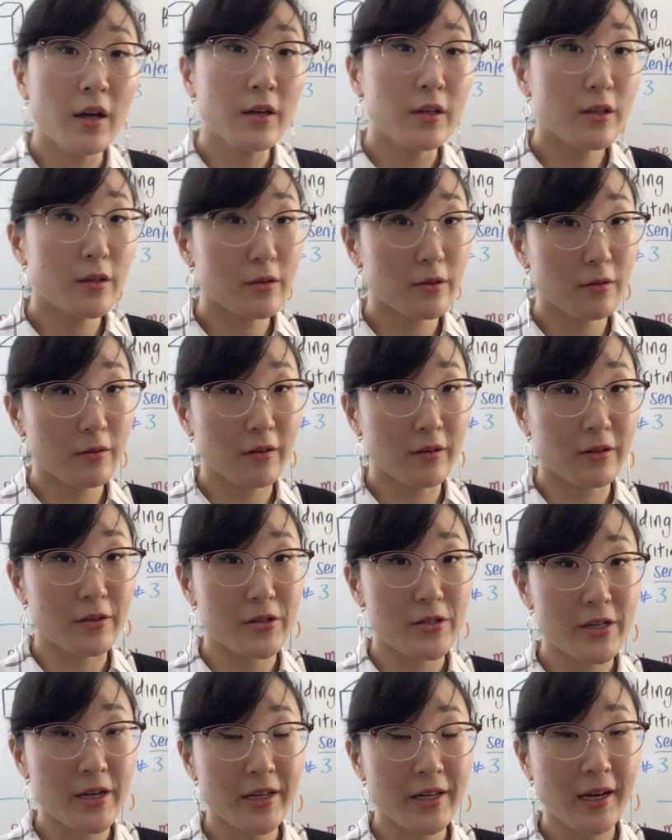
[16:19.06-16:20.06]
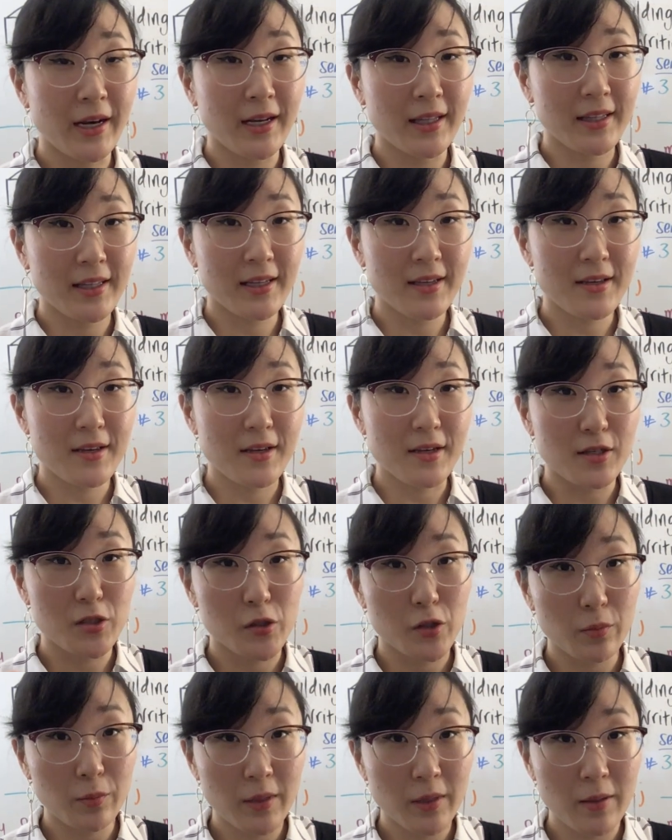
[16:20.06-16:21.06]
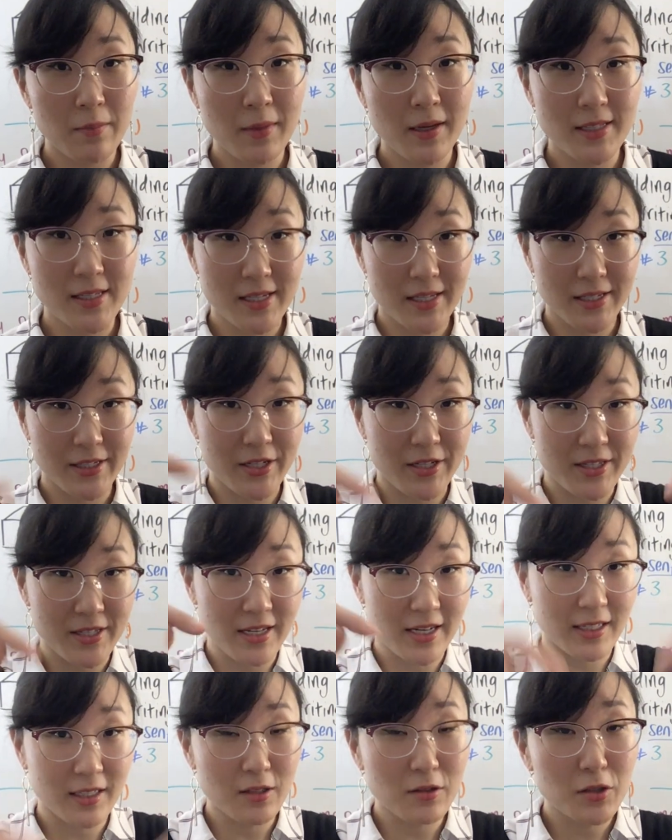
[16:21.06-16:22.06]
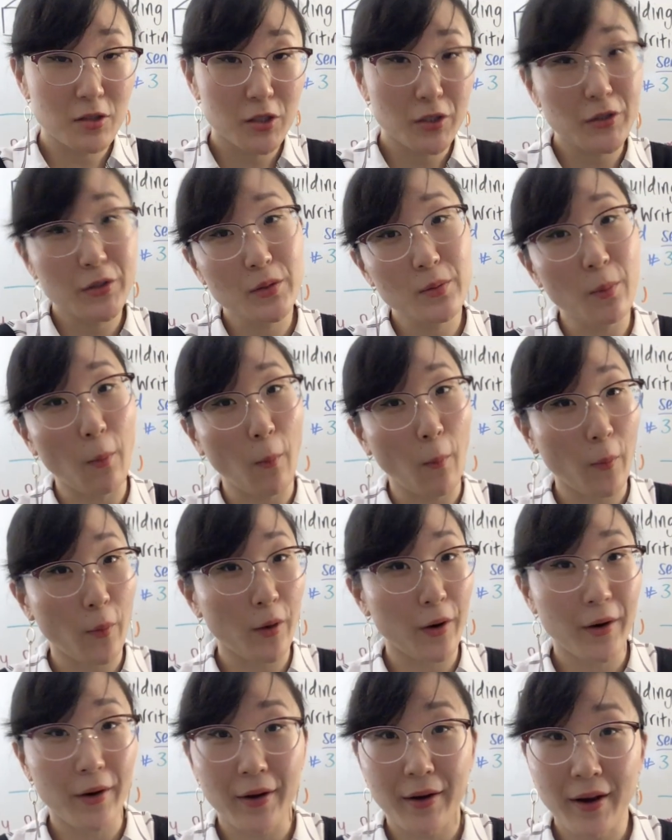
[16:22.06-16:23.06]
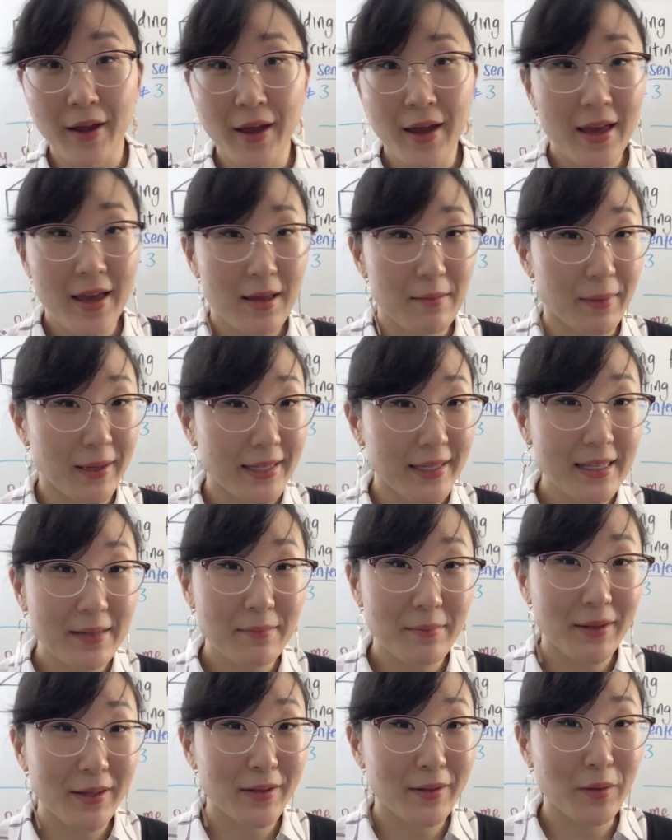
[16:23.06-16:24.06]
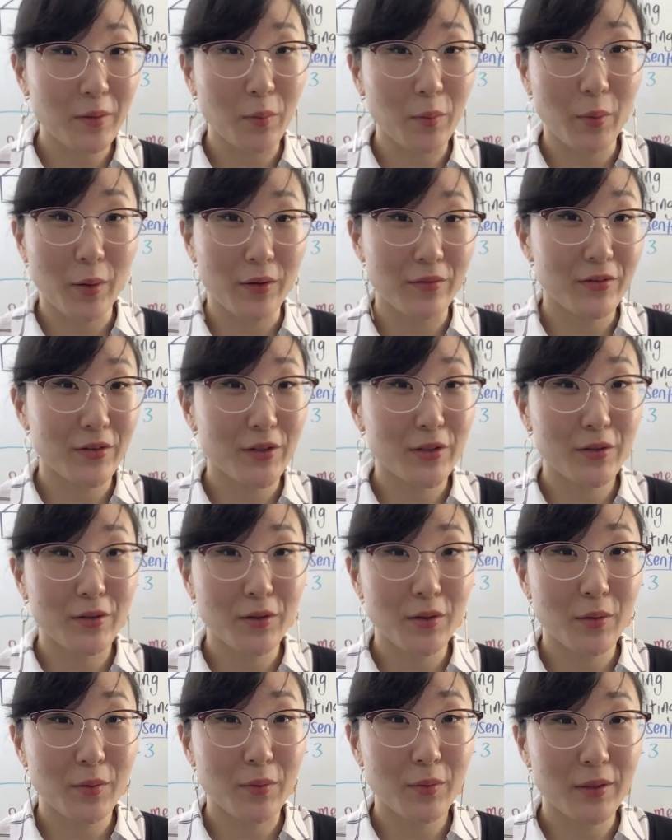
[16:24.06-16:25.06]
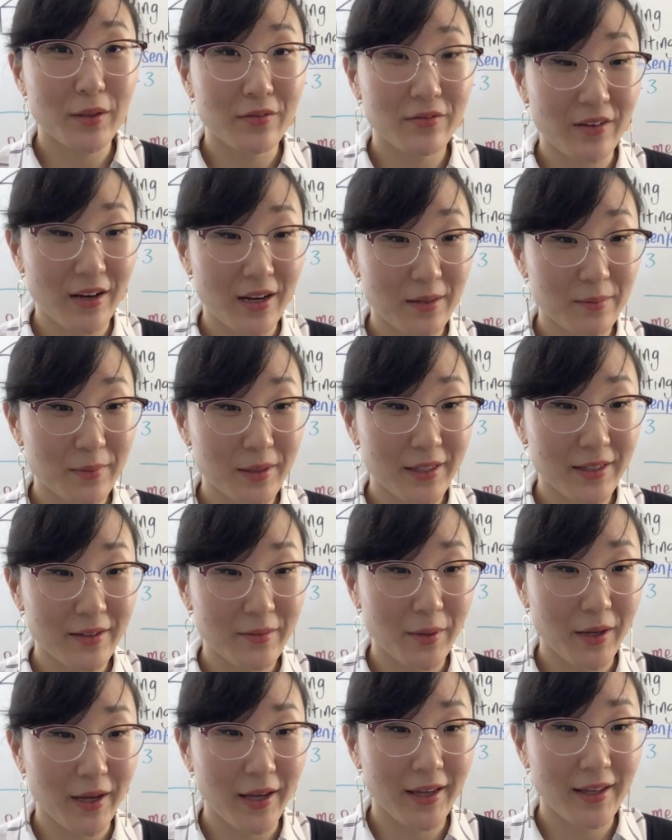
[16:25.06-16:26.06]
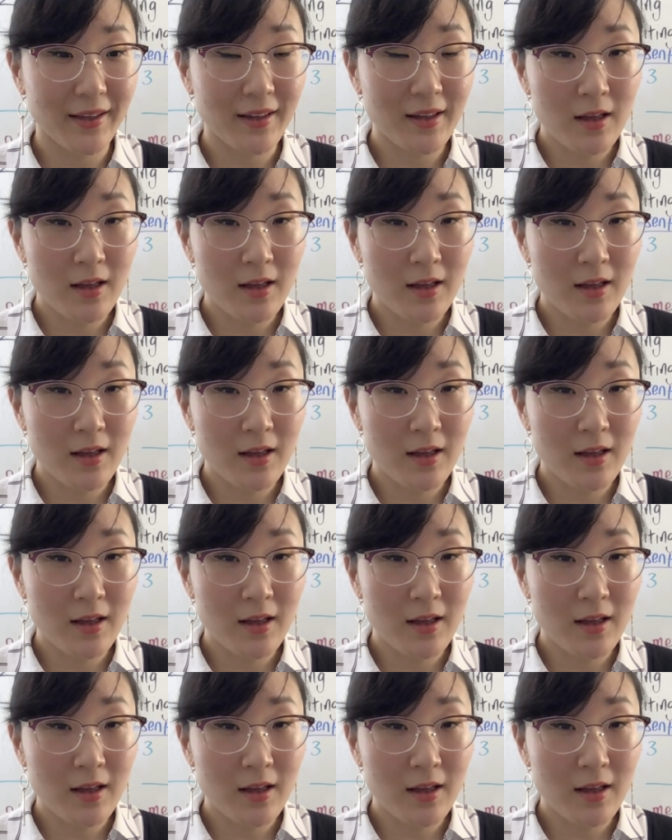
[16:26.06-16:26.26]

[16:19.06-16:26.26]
you don't understand anything, shoot me a message inside YouTube or my email or wherever you know where to find me, okay?